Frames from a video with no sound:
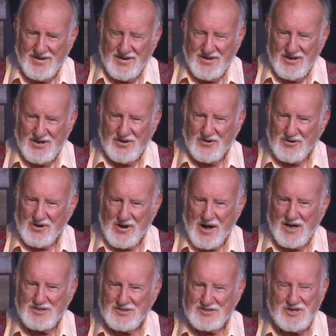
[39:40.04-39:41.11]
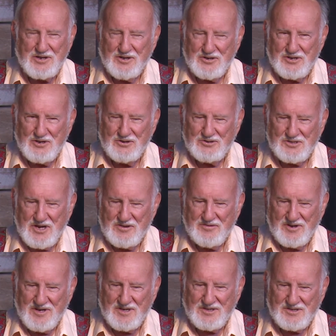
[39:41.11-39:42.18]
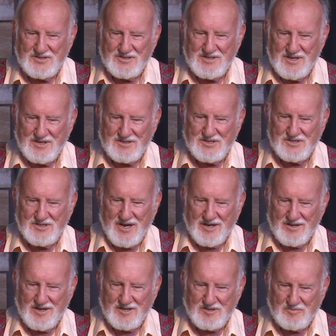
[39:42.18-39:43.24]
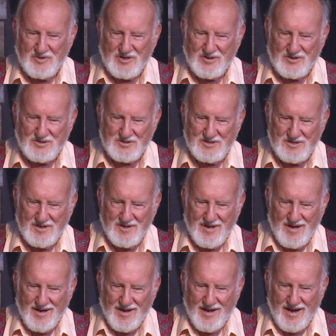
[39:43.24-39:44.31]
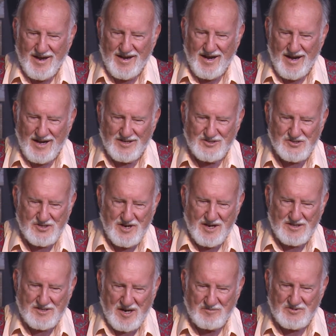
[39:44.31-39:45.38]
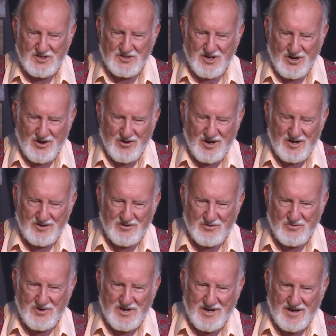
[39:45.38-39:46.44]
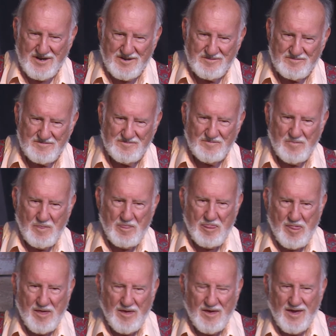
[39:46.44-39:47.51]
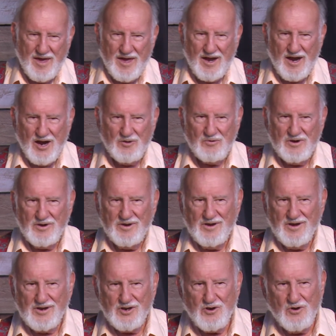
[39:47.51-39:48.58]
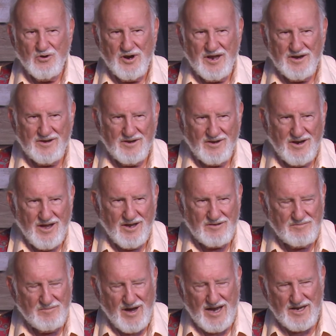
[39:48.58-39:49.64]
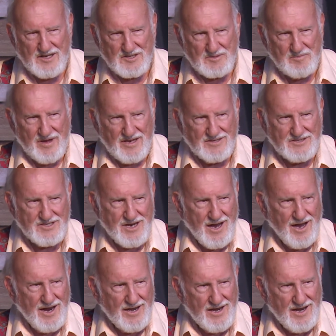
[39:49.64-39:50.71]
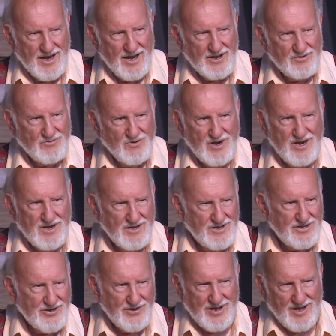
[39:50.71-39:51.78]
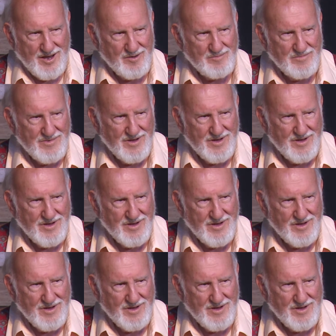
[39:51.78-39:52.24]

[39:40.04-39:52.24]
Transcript: you know, God still used even his sickness, because at age 6, I'm just learning to read. and I would go in by his bedside and read to him,